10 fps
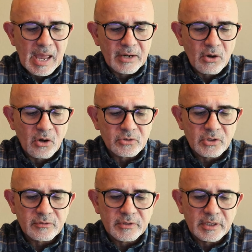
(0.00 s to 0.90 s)
And out
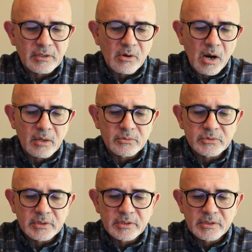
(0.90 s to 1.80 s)
of the
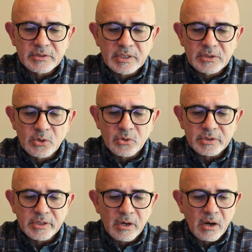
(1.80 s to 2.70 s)
ground the
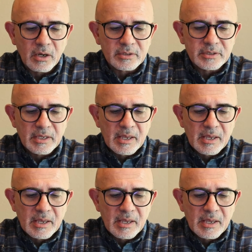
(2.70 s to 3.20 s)
Lord God